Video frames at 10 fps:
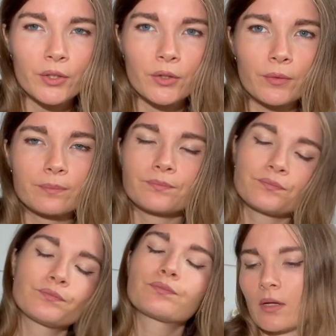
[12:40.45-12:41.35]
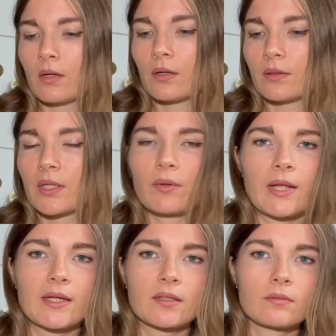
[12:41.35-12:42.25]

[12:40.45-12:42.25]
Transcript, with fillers: you know. They will like